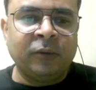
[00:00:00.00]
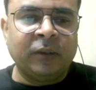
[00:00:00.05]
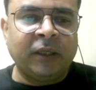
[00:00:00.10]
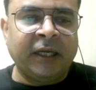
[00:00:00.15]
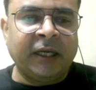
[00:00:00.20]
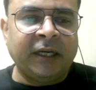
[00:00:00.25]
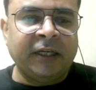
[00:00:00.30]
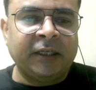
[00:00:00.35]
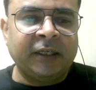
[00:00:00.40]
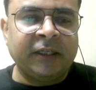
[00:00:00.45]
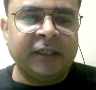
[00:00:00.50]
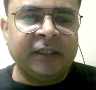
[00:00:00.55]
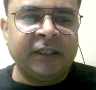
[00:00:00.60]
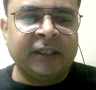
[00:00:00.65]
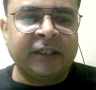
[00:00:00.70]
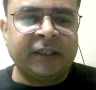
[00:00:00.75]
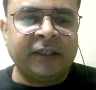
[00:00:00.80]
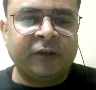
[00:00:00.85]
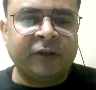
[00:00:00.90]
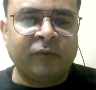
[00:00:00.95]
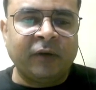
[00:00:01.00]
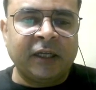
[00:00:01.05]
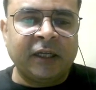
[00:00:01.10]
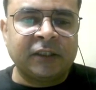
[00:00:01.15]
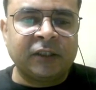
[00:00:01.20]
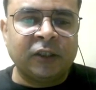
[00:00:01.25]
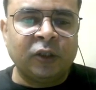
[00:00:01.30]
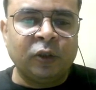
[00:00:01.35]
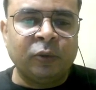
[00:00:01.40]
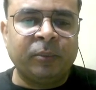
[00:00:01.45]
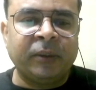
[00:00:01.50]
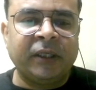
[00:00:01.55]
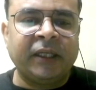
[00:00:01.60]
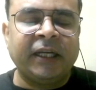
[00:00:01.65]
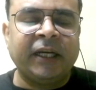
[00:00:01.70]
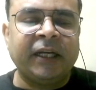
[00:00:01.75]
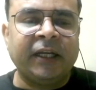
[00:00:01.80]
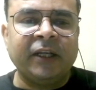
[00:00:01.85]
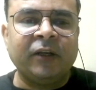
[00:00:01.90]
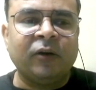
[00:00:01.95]
And it requires
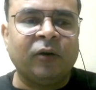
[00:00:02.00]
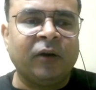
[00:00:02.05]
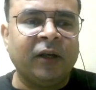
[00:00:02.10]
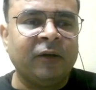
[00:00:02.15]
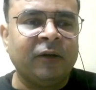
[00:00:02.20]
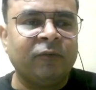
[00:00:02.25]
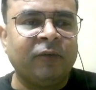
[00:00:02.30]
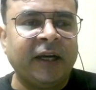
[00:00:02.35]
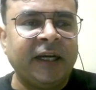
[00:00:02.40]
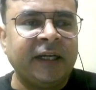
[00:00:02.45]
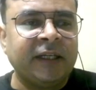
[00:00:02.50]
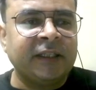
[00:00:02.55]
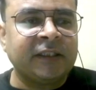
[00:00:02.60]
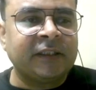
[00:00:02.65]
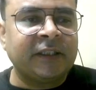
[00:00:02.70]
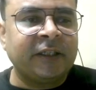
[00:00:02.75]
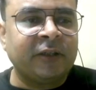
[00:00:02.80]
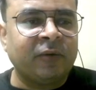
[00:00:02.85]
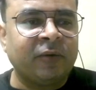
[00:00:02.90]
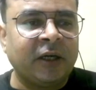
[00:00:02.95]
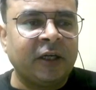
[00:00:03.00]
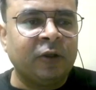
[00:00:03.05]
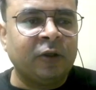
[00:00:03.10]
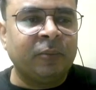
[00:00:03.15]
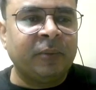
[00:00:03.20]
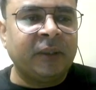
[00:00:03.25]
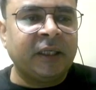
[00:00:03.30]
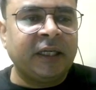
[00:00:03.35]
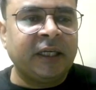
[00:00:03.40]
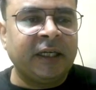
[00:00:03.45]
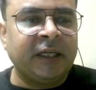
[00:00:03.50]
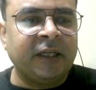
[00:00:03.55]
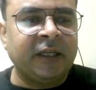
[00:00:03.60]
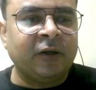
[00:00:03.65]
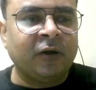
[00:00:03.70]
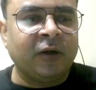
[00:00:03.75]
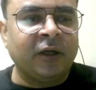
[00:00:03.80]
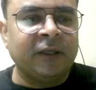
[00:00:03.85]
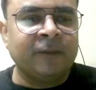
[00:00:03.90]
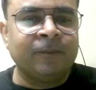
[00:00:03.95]
lubricating oil. Why it is required
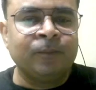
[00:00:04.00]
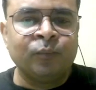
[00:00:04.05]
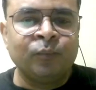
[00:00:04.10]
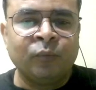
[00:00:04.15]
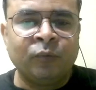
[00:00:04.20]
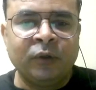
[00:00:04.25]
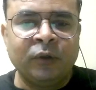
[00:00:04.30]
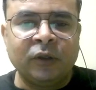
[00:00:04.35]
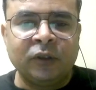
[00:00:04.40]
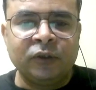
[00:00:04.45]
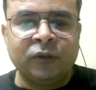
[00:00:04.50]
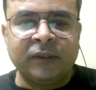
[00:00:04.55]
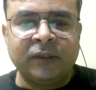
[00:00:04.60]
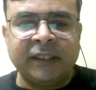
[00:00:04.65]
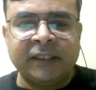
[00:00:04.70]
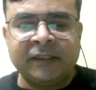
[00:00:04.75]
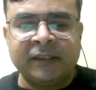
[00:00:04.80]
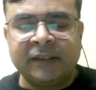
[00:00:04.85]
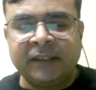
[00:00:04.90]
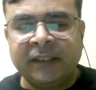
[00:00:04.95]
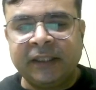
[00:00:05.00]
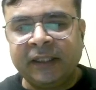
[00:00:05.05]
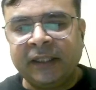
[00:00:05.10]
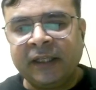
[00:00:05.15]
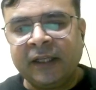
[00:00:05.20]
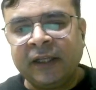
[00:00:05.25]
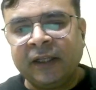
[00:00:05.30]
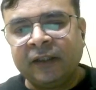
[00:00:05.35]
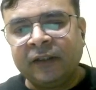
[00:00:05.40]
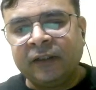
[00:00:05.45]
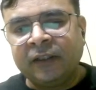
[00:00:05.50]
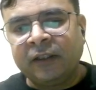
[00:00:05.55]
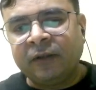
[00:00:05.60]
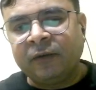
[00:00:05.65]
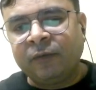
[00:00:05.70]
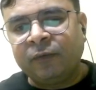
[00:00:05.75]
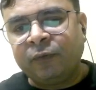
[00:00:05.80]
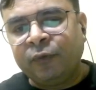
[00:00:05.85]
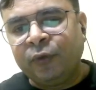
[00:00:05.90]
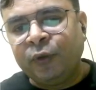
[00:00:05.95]
lubricating oil? Because you can see the
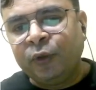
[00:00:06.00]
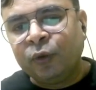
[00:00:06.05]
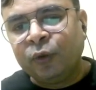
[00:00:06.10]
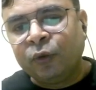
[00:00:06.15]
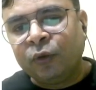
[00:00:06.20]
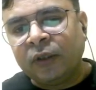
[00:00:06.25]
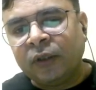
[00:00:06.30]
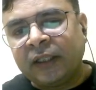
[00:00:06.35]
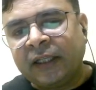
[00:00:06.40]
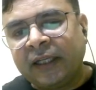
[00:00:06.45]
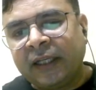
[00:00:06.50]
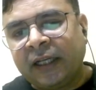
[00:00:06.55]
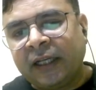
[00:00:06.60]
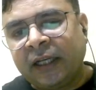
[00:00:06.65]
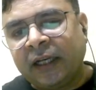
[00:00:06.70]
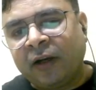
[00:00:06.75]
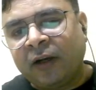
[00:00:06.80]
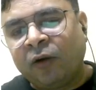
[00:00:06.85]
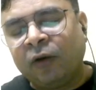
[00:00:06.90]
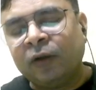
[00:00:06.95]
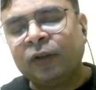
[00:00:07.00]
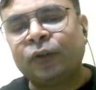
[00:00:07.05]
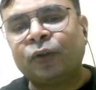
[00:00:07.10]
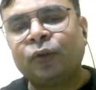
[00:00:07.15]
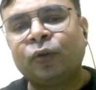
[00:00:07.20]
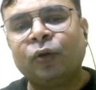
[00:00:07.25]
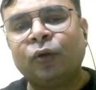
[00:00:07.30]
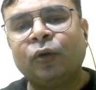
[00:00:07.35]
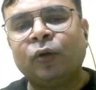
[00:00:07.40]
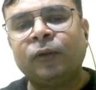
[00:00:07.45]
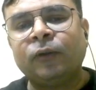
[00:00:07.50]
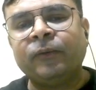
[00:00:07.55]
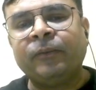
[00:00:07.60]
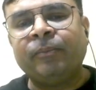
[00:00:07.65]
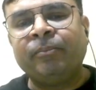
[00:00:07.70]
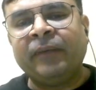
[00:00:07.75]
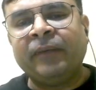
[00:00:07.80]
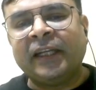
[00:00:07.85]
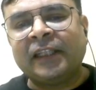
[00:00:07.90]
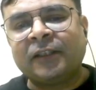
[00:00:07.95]
fuel also
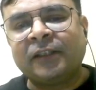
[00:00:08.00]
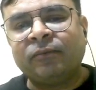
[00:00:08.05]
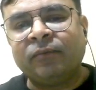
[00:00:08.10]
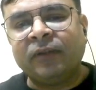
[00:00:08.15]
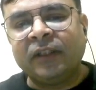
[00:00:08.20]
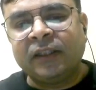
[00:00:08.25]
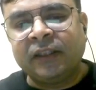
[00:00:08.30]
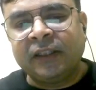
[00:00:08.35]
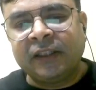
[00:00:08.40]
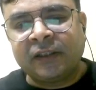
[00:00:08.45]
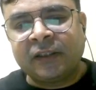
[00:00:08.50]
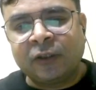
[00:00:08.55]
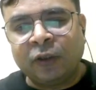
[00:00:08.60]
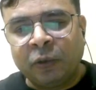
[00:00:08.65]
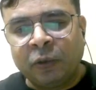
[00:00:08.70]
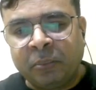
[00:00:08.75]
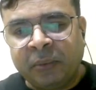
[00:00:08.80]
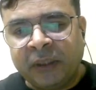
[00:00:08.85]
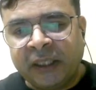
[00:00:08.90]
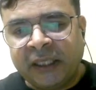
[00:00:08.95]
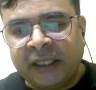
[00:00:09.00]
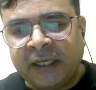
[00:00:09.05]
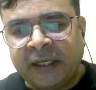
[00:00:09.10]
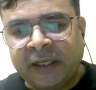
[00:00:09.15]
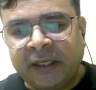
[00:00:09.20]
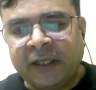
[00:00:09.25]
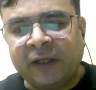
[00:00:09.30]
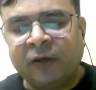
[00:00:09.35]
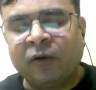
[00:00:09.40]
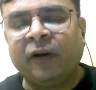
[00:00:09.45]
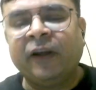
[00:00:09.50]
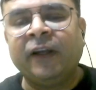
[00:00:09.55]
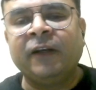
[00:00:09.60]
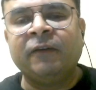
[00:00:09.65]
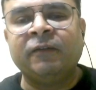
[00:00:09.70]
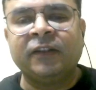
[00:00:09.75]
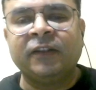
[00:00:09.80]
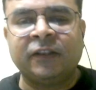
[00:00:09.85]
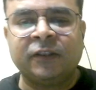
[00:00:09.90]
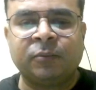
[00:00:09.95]
mix with this lubricating oil,
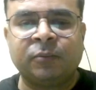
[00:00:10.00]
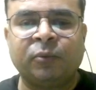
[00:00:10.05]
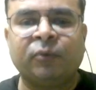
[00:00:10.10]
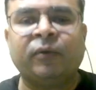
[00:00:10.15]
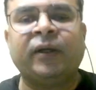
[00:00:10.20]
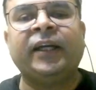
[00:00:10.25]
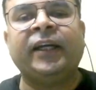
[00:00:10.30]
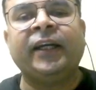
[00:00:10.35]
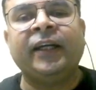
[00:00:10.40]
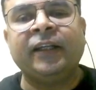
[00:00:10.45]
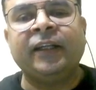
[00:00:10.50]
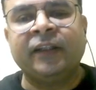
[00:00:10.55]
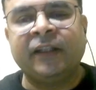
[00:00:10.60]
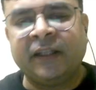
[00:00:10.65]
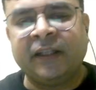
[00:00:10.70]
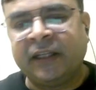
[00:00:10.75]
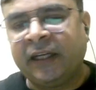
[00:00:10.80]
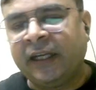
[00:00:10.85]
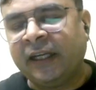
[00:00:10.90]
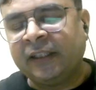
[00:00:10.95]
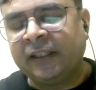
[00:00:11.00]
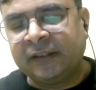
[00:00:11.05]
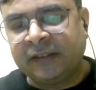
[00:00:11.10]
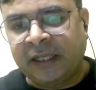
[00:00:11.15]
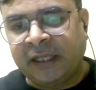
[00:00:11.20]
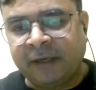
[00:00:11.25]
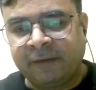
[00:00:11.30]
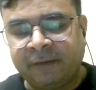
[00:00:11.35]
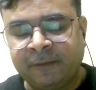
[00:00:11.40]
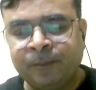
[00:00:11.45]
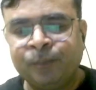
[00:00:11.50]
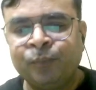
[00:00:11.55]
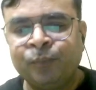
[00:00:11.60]
which is provided in the crankshaft,